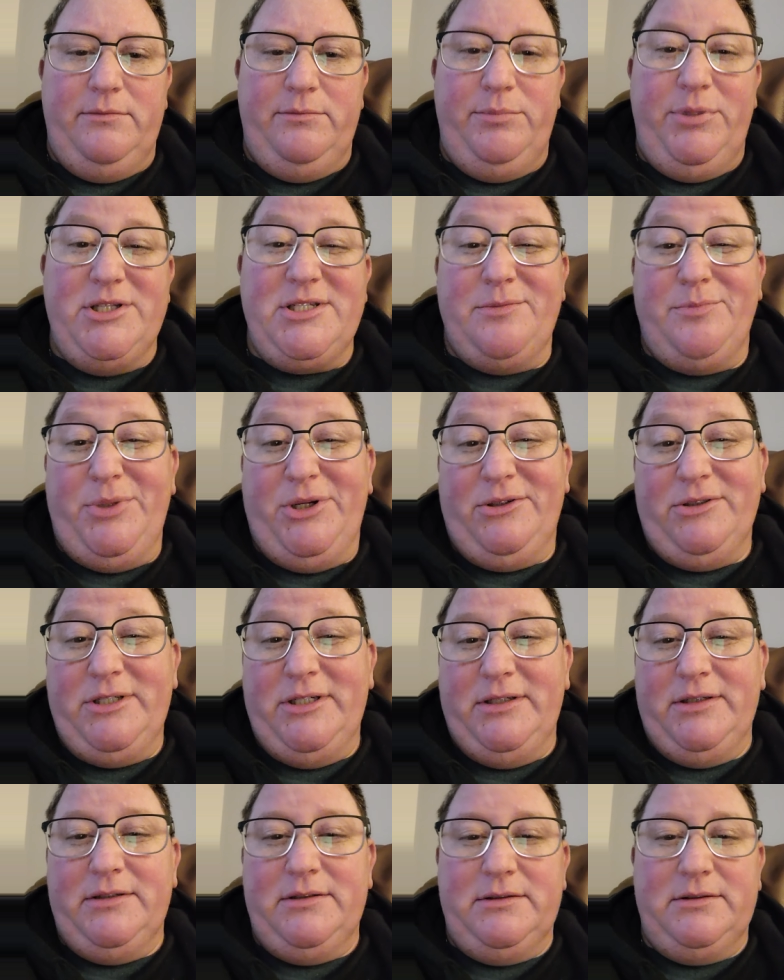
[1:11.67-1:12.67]
but to build
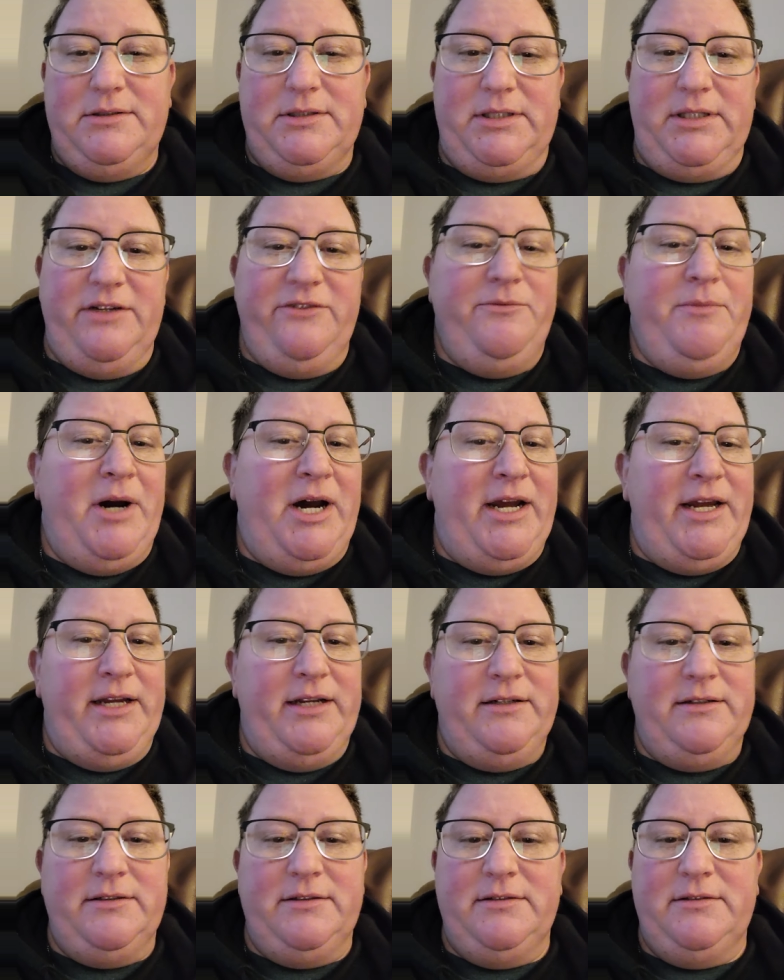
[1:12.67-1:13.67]
it, to live by
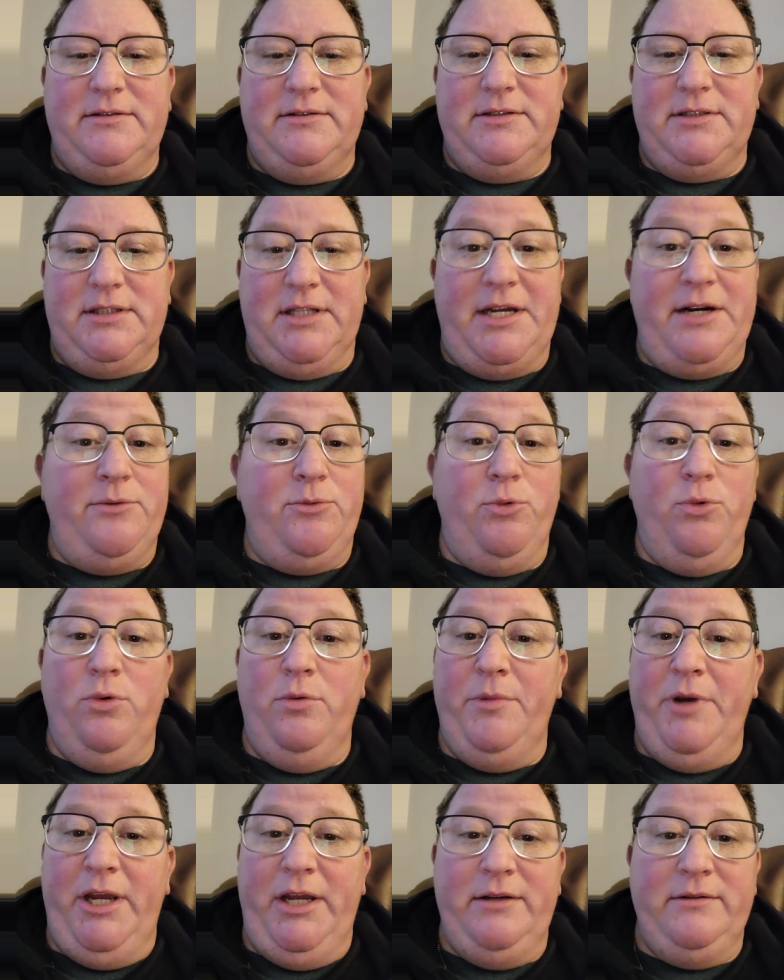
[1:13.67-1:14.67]
it, to let it rule
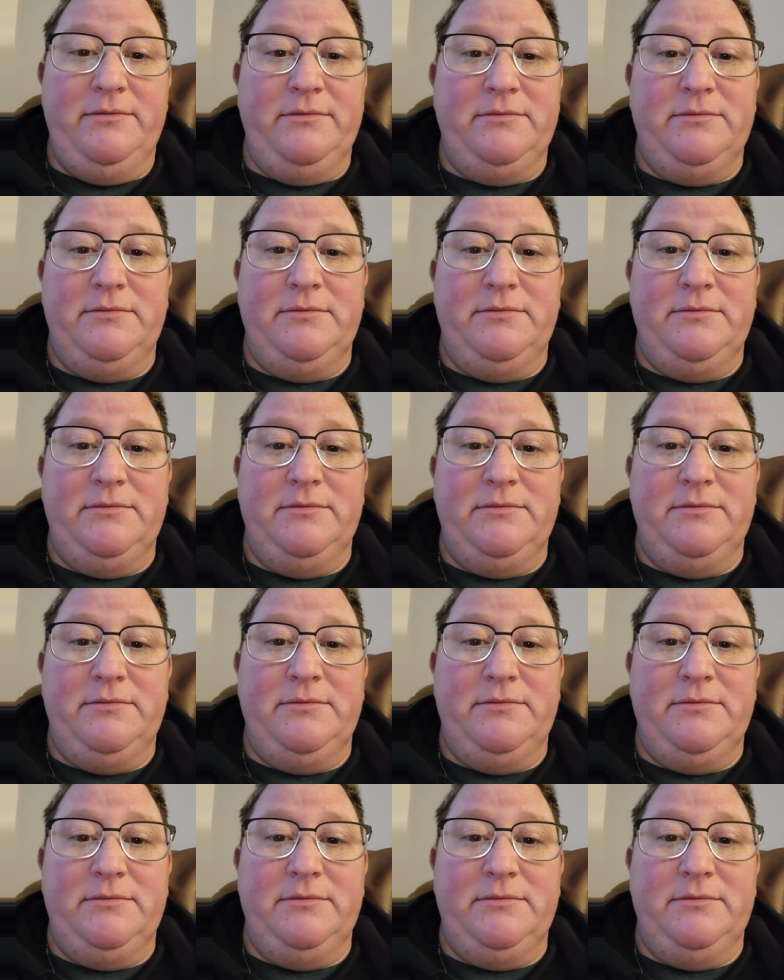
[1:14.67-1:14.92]
me.